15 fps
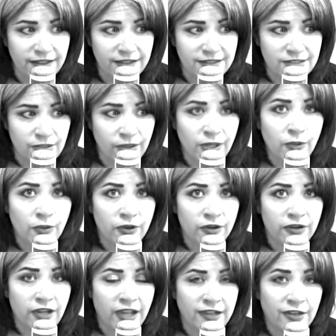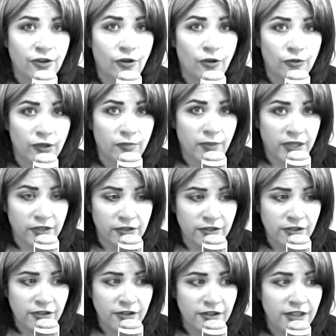so you are kind of your own
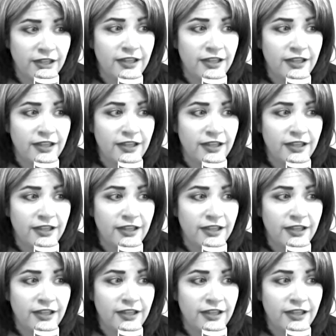competitor,